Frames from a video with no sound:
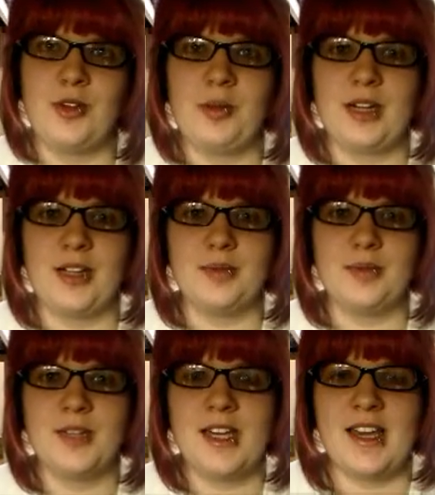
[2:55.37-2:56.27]
but
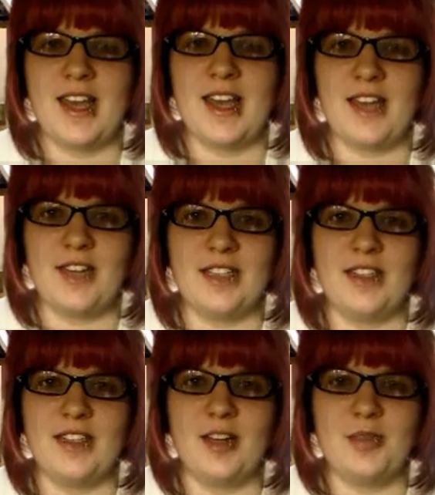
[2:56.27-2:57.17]
I've ended up